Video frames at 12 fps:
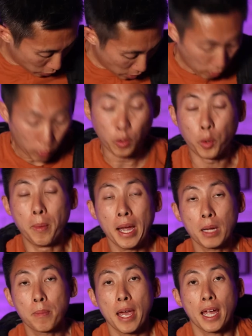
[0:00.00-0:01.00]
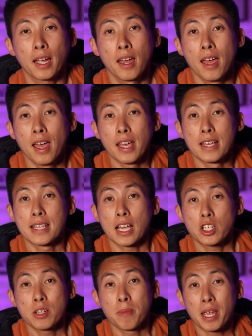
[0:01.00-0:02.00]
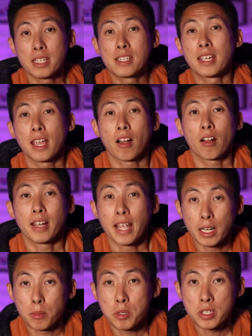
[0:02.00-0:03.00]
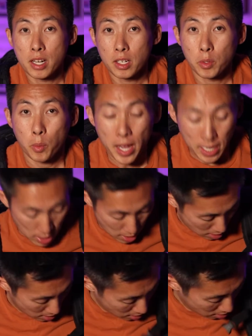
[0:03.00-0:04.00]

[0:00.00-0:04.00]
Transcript: if you have a full backpack, is actually made to carry 80% of the weight.